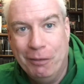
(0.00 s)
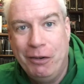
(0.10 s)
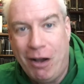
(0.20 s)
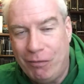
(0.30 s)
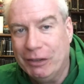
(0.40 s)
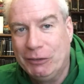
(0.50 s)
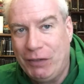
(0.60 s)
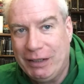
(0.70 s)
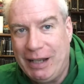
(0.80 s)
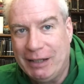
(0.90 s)
The novel is
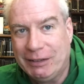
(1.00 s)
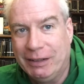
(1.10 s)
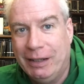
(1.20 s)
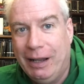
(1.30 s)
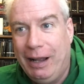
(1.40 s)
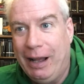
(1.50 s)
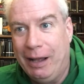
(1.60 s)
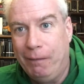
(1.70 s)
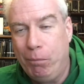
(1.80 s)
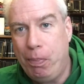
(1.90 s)
fantastic.
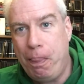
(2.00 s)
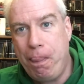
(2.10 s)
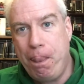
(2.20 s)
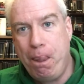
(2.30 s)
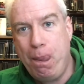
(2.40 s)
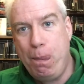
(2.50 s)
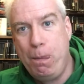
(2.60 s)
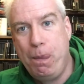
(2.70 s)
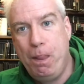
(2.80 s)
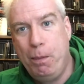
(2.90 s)
Uh,
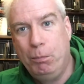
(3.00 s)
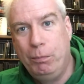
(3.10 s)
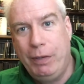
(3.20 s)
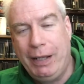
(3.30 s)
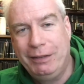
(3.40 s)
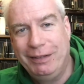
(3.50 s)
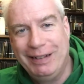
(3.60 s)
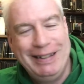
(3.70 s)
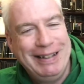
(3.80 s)
and